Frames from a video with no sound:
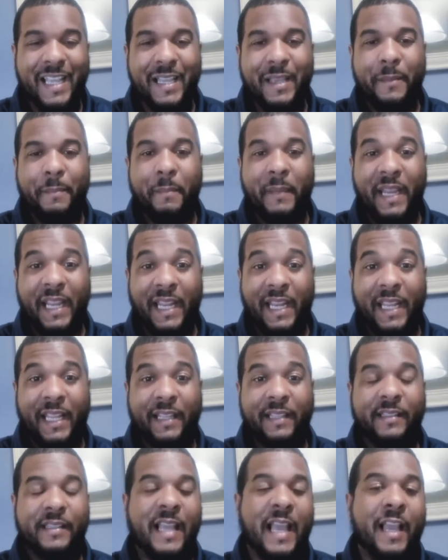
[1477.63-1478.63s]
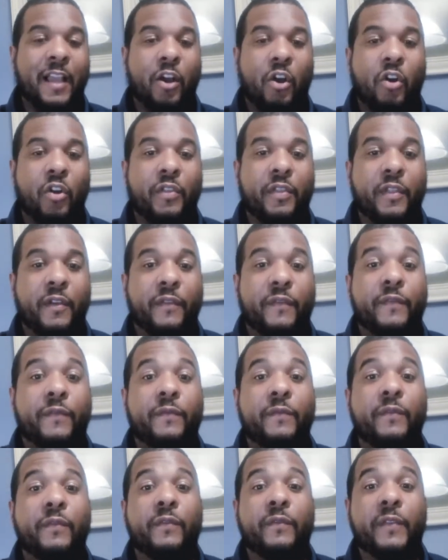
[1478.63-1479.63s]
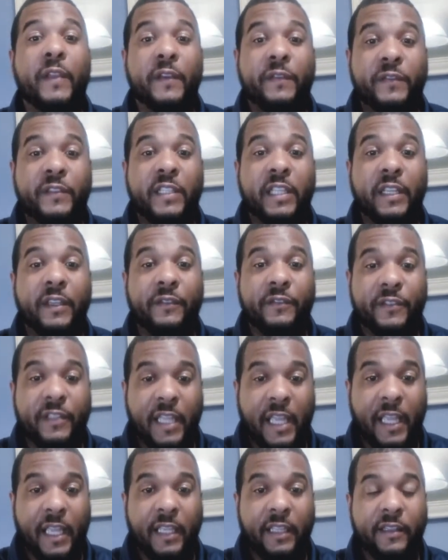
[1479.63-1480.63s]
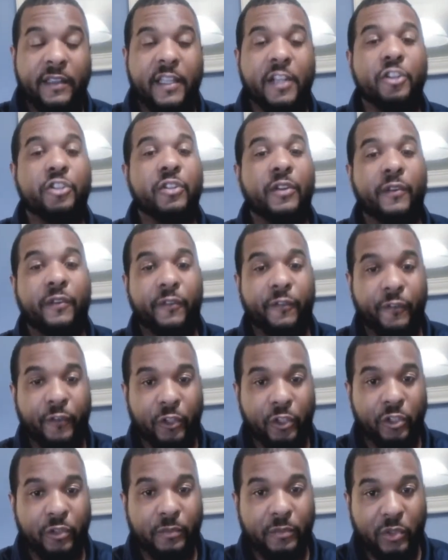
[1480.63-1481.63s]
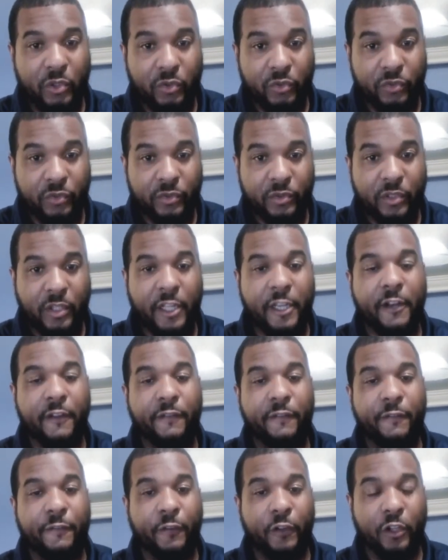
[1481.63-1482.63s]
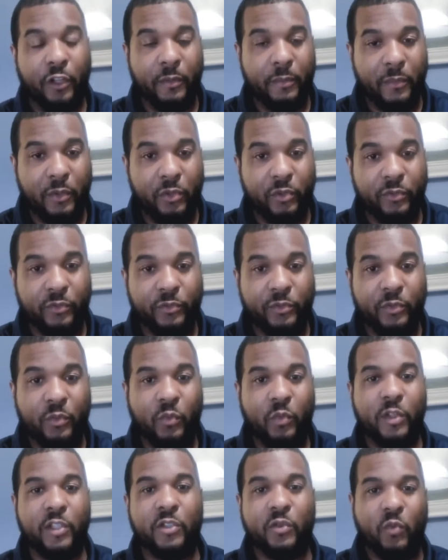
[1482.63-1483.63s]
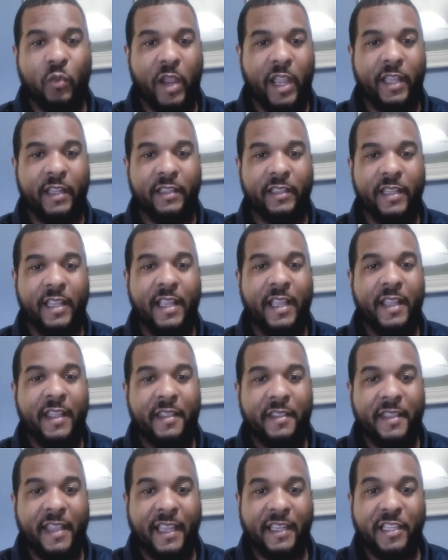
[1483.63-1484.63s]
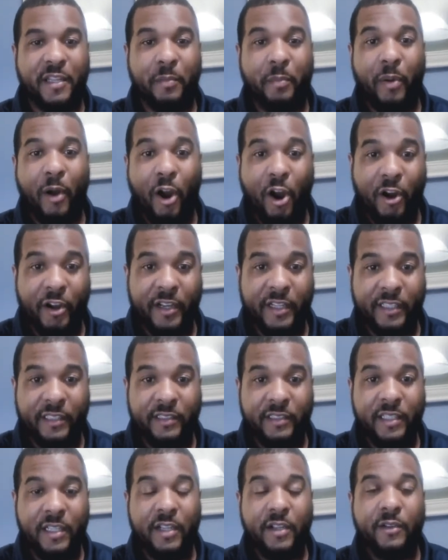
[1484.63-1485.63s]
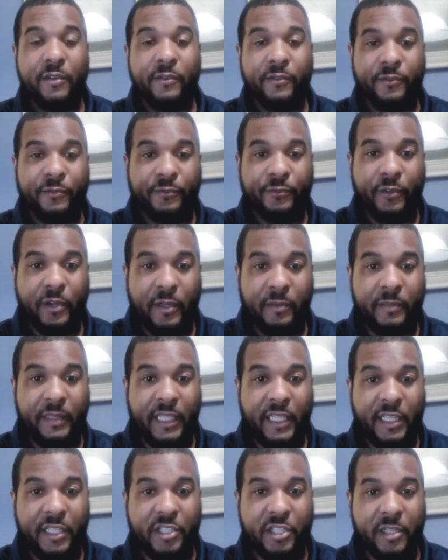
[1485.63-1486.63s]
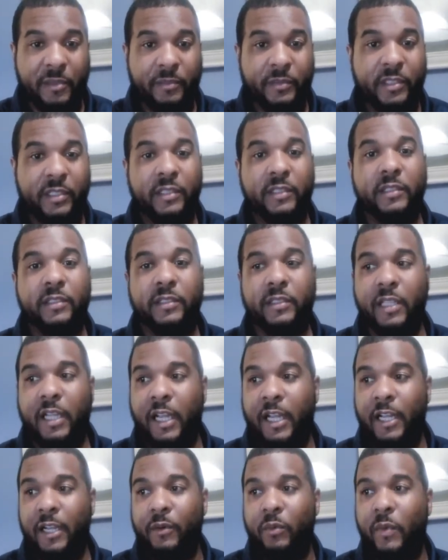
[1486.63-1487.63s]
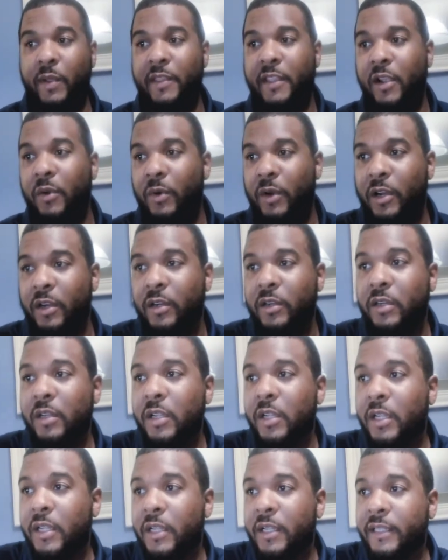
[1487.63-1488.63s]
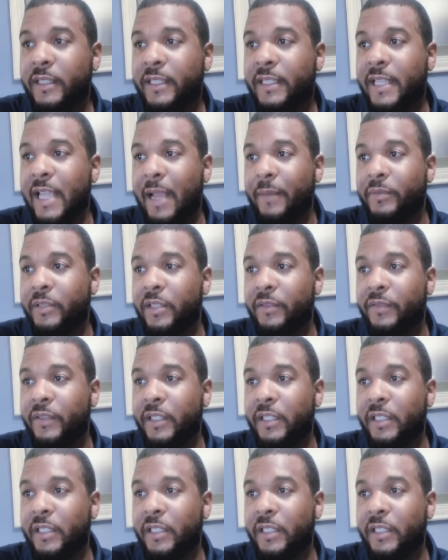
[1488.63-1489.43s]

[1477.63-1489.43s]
meaning that on the 15th day there's a full moon, and the full moon was when they departed from Egypt, when they were captive